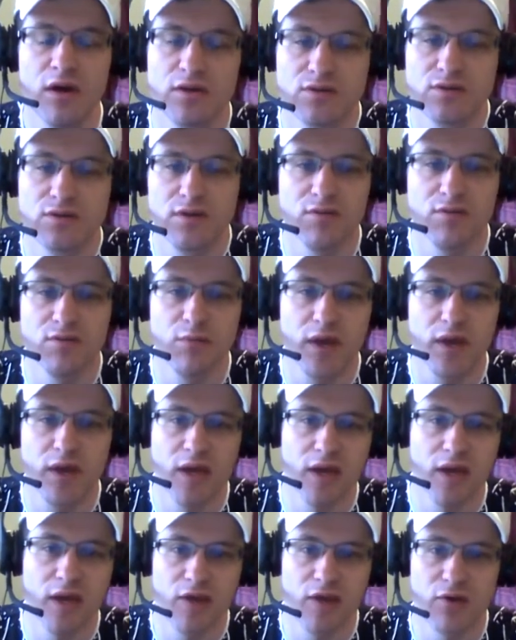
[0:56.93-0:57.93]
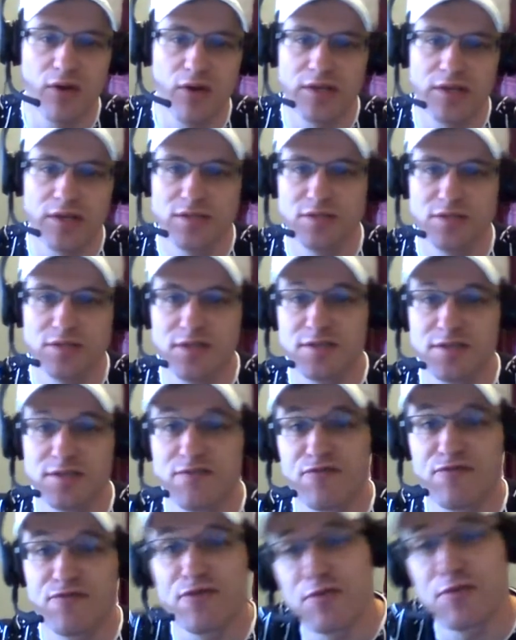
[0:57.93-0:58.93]
Trevor May, who I suggested
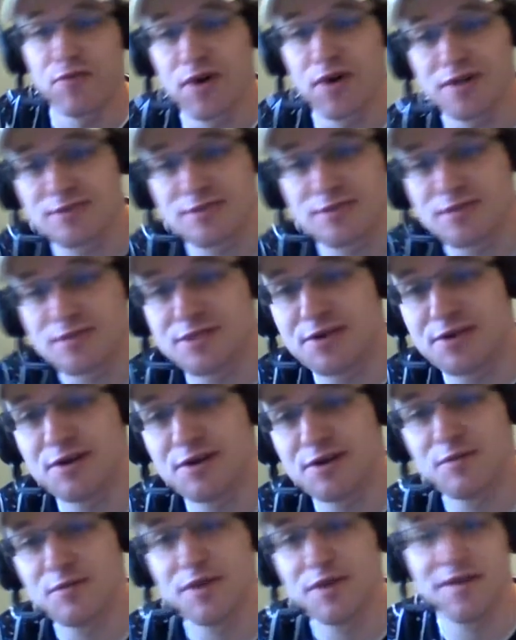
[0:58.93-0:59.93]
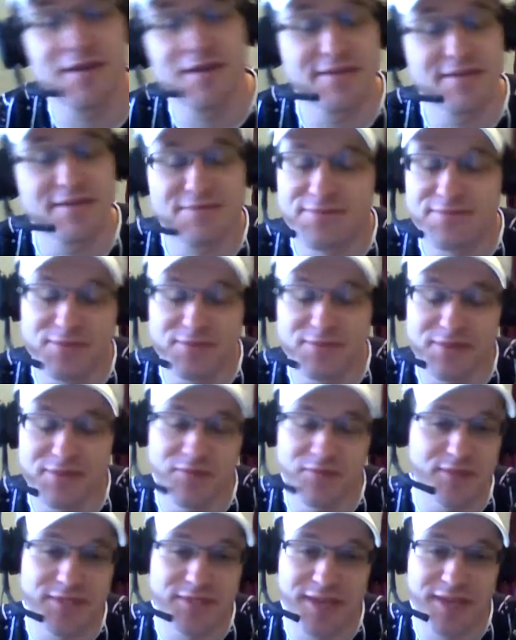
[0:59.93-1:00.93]
for possibly tournament,
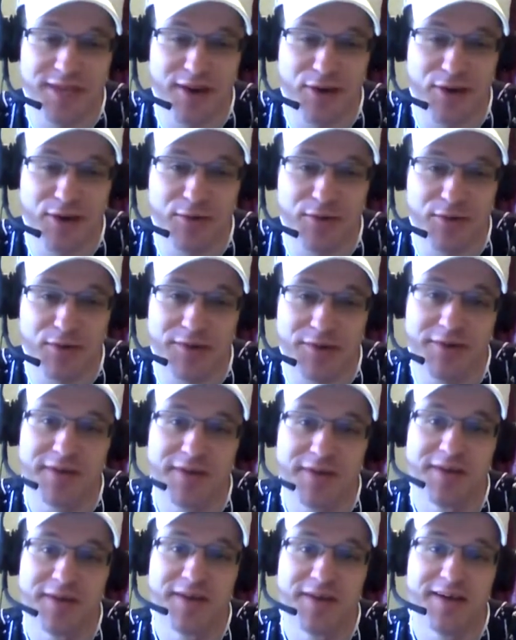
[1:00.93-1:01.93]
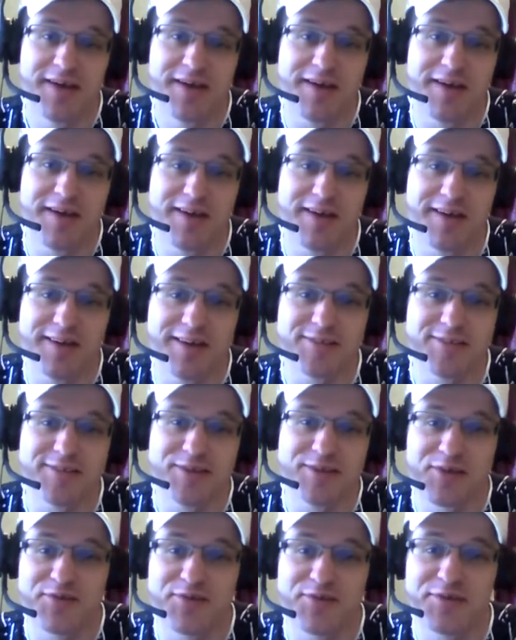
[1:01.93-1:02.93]
was terrible. So
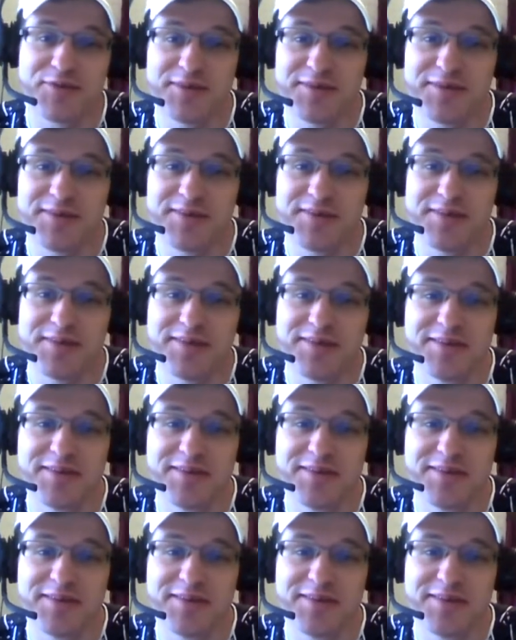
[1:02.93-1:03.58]
hopefully